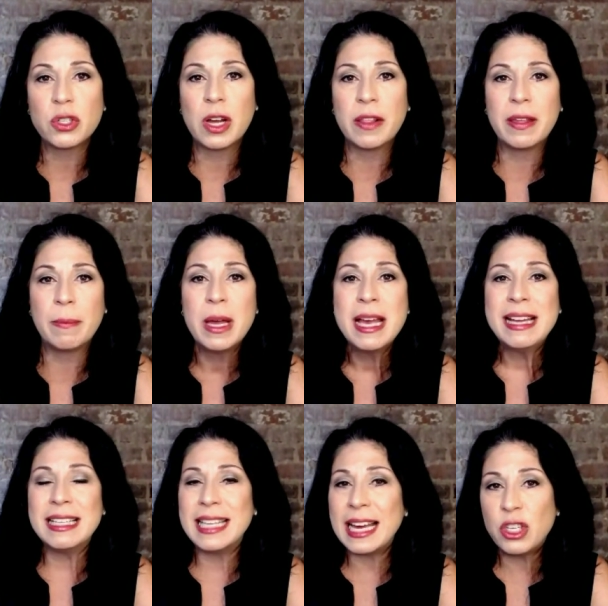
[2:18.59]
on them.
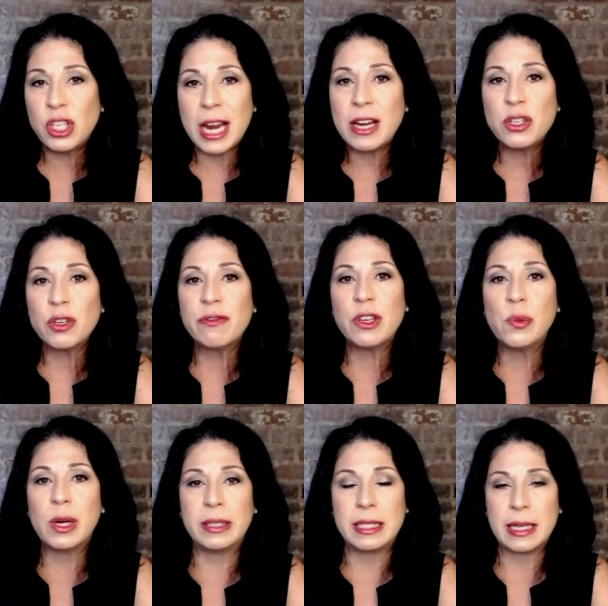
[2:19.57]
Does that change your view
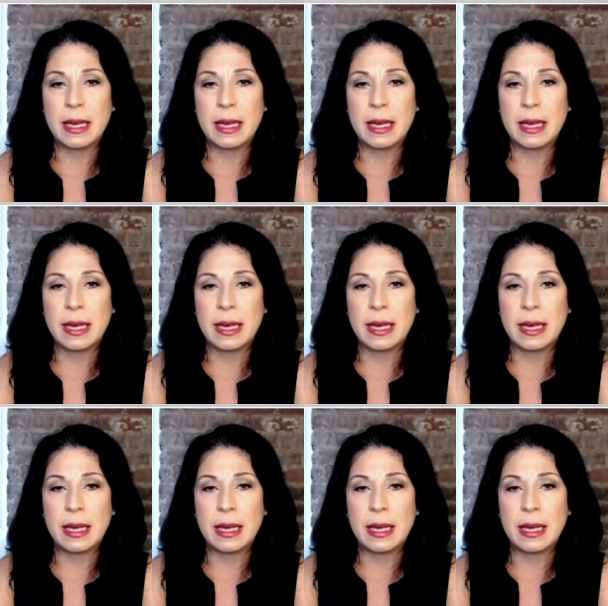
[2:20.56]
on these